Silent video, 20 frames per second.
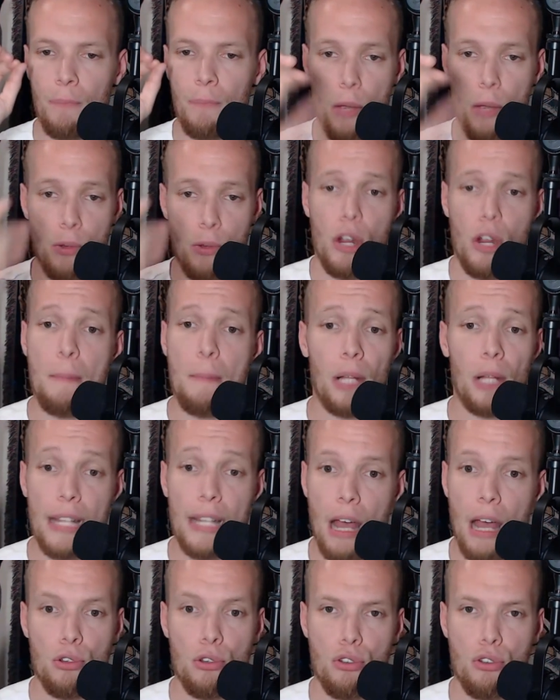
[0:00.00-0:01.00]
It was a great play
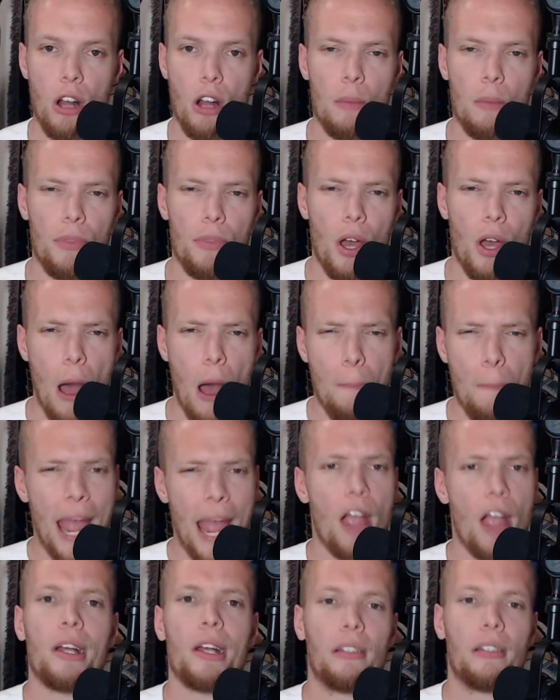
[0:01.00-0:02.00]
that was drawn up, though.
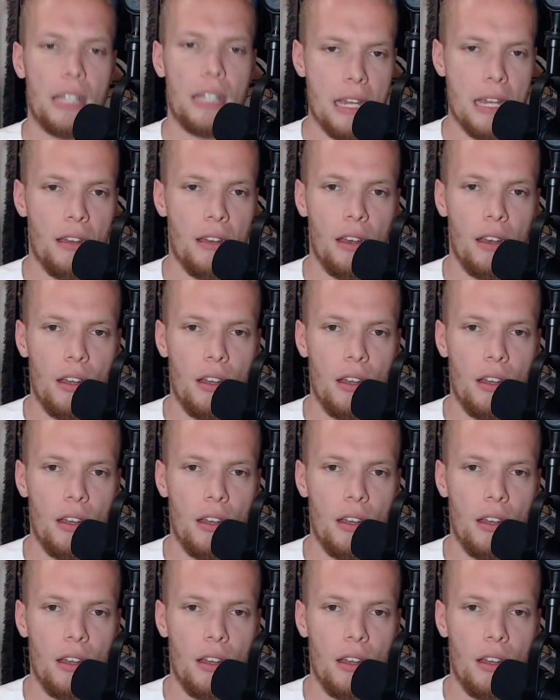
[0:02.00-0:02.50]
Apparently,